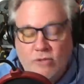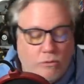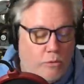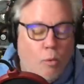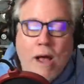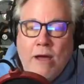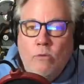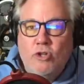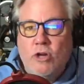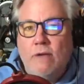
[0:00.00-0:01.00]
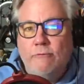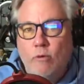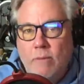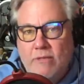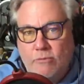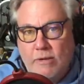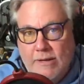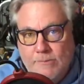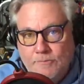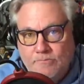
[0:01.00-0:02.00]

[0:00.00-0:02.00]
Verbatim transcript: So The Wire was shot 4:3.